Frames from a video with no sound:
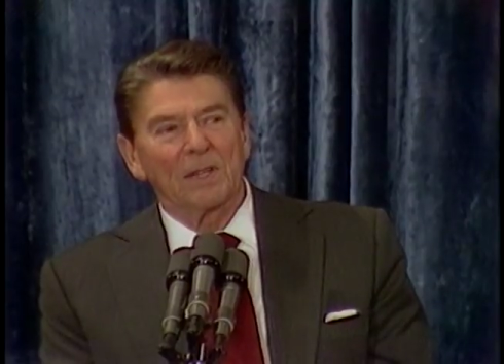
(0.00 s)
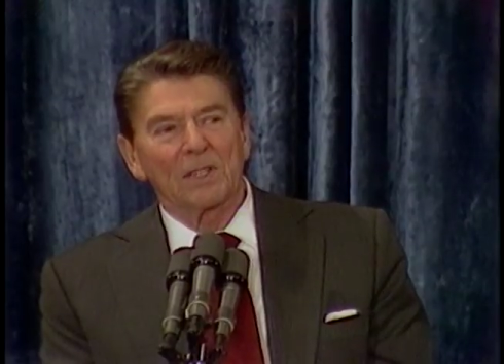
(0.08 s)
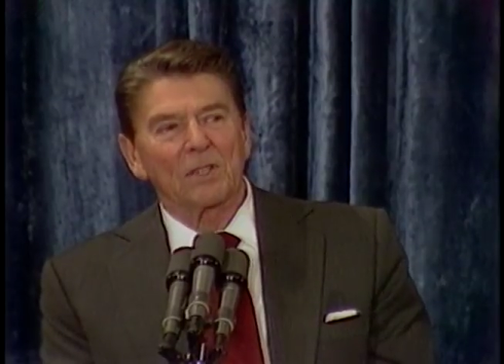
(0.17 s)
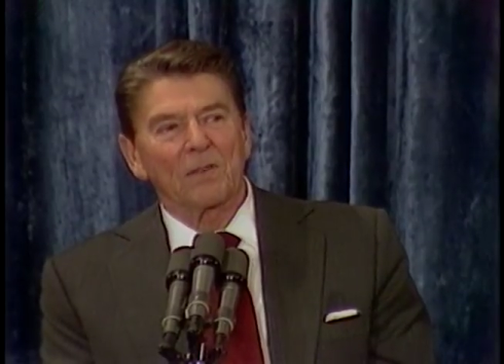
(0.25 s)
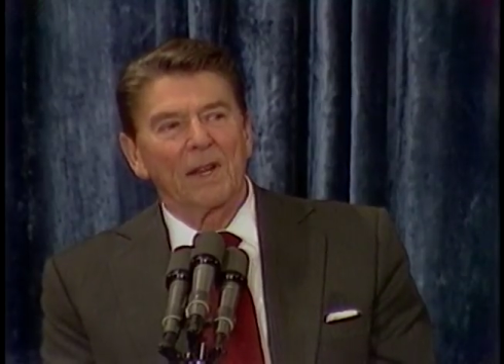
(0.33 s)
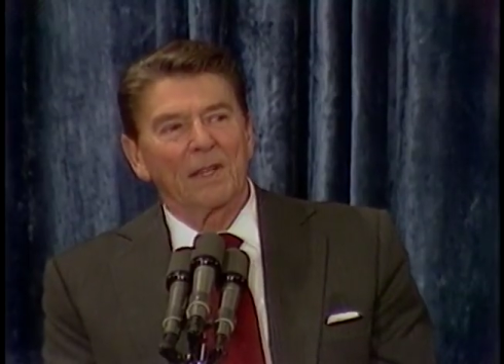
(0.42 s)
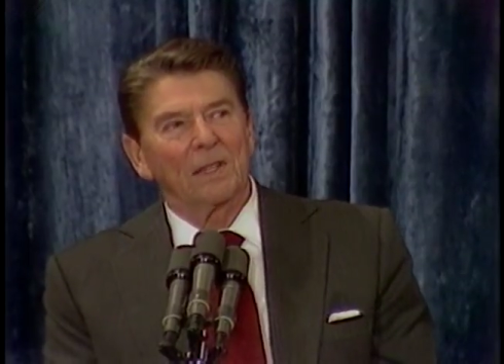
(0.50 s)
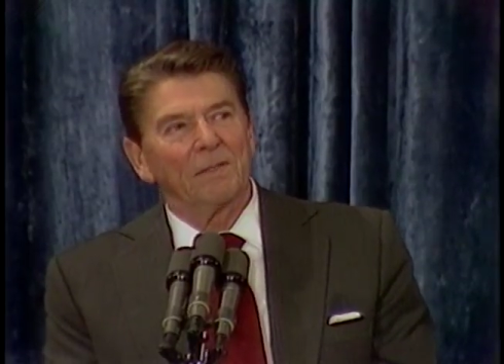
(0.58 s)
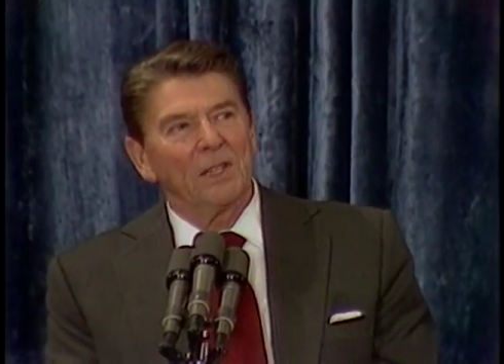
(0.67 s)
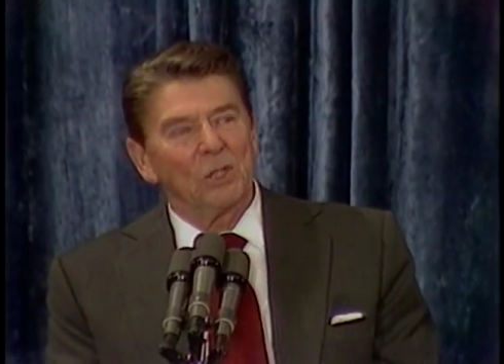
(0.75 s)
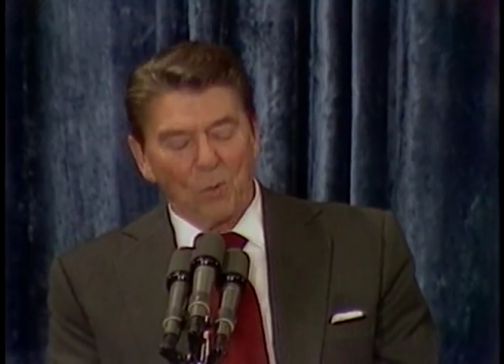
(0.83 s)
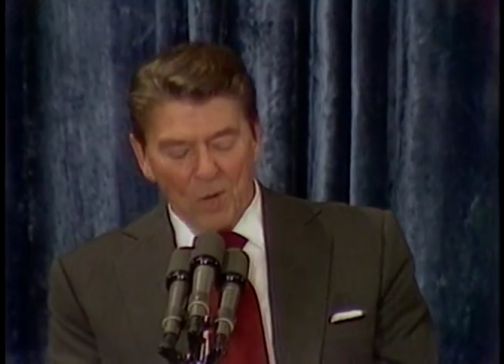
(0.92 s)
by the strength
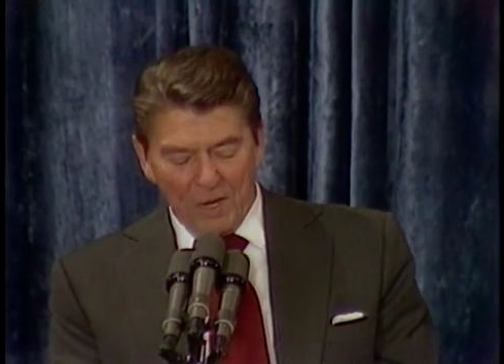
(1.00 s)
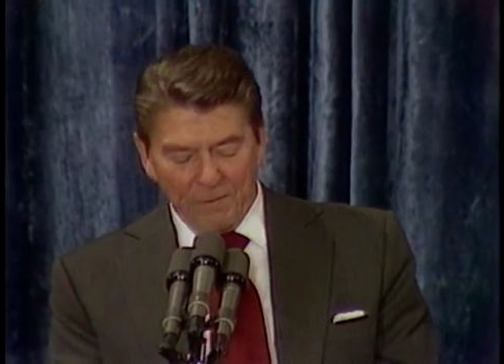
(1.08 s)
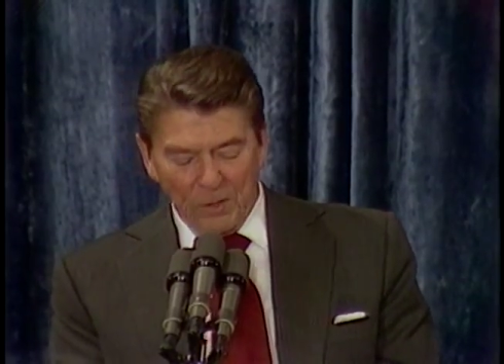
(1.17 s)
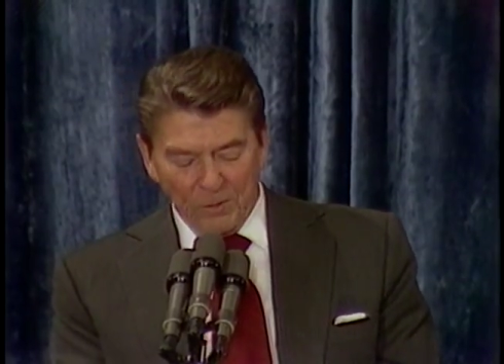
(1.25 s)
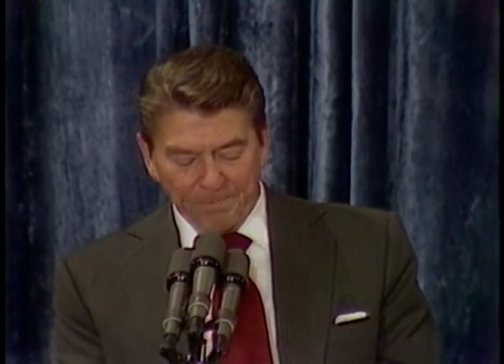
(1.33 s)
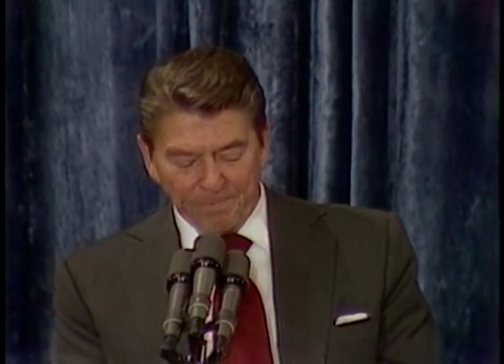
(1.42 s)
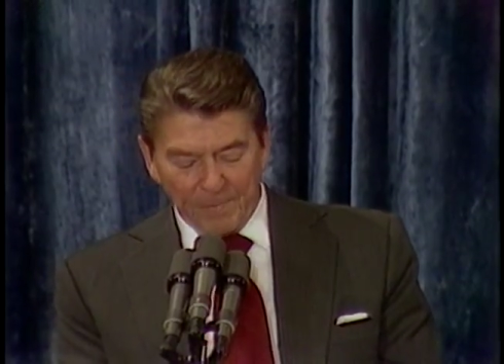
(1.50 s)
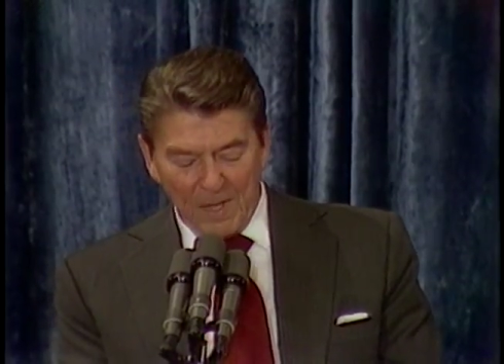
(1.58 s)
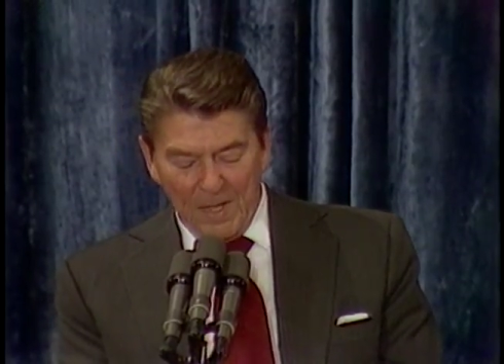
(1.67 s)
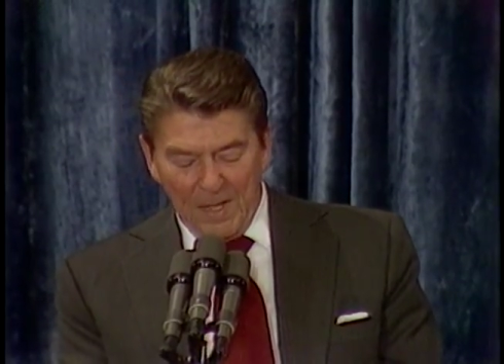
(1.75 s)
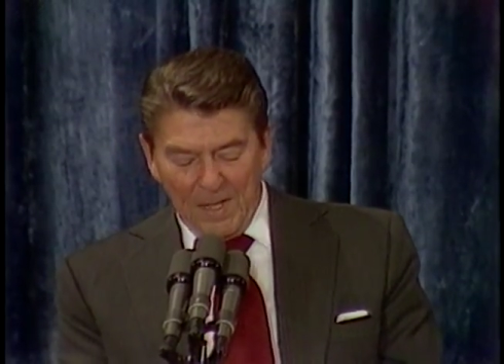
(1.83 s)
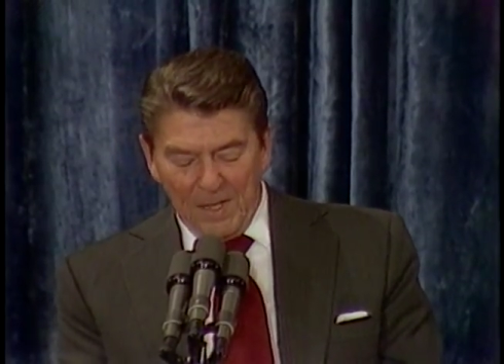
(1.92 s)
of each one of you.
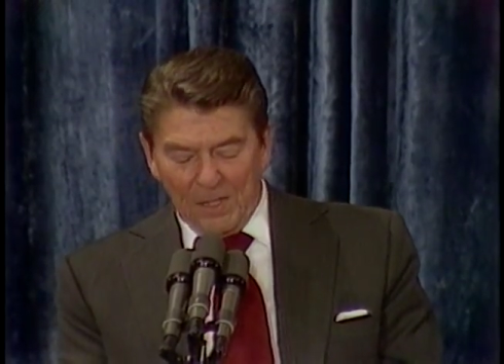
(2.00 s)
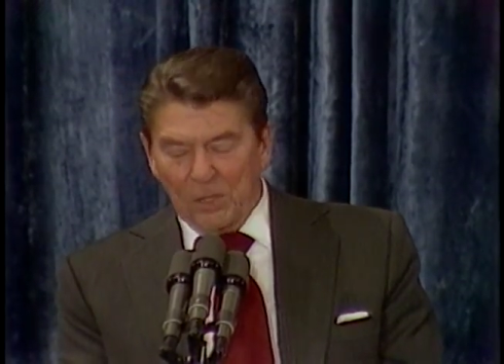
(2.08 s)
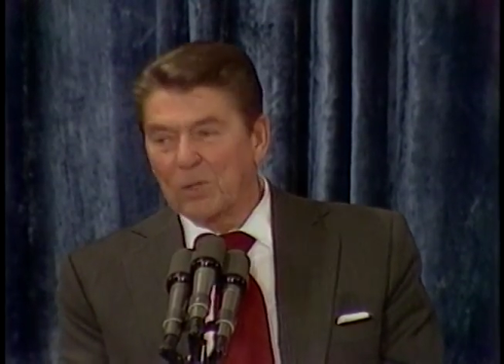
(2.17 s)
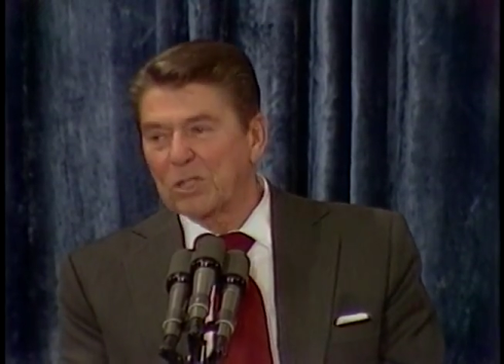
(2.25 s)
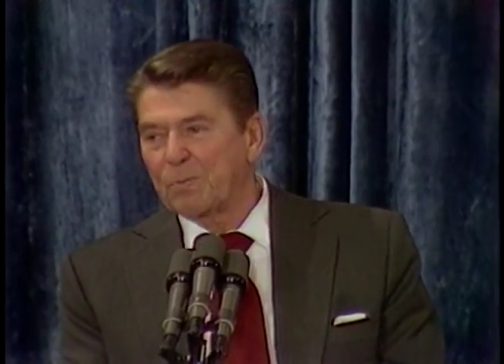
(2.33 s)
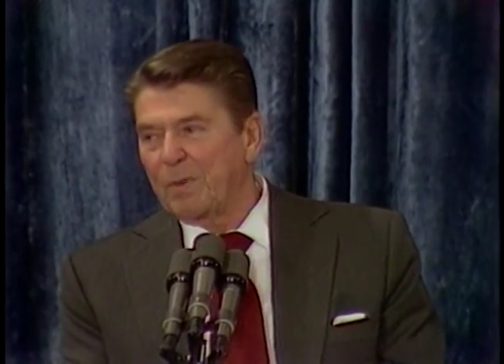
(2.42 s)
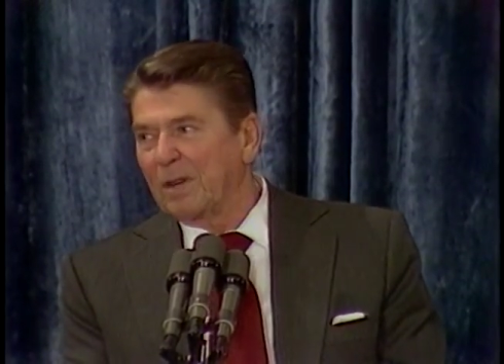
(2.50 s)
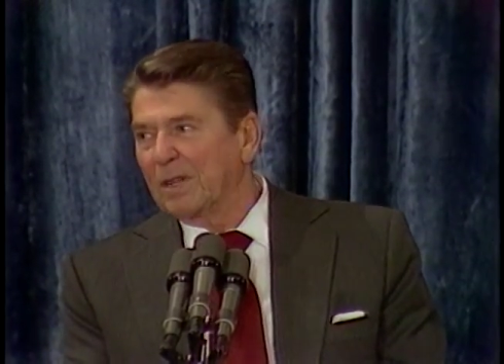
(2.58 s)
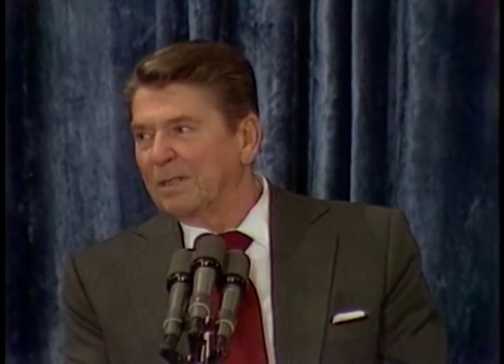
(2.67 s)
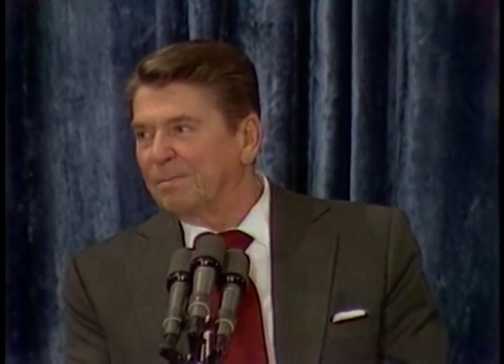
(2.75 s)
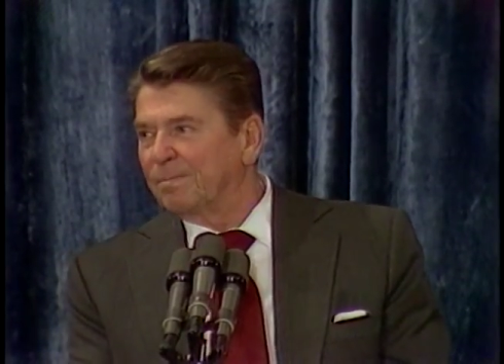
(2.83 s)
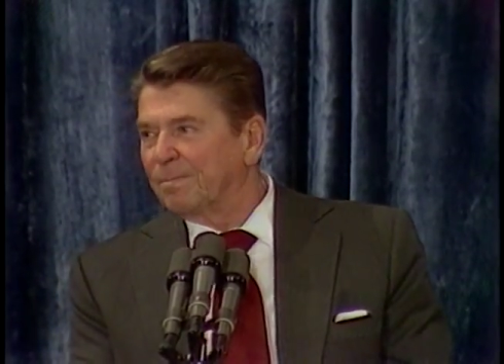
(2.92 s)
Your spirit